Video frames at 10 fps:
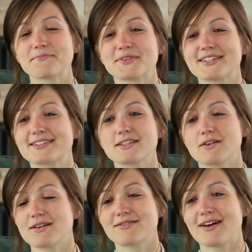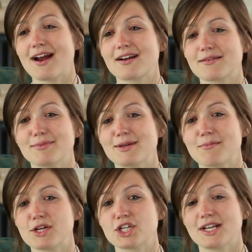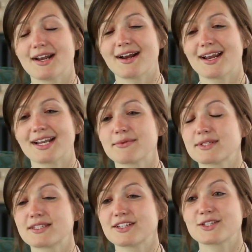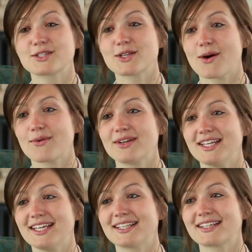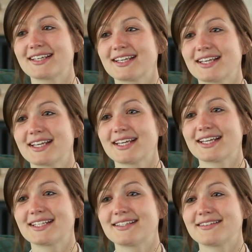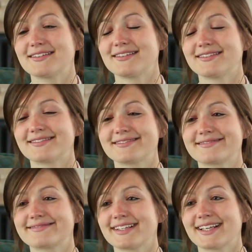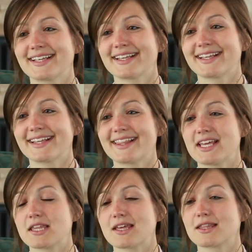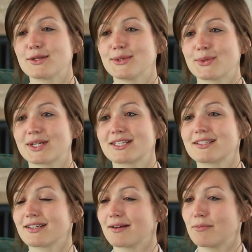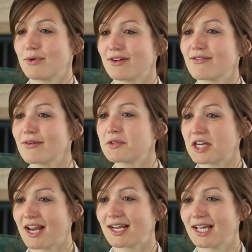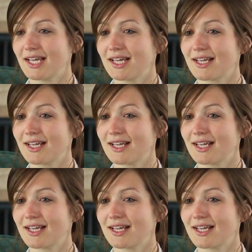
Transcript: he was so on fire to be a missionary. And it was just so neat to think that the Lord took a boy from China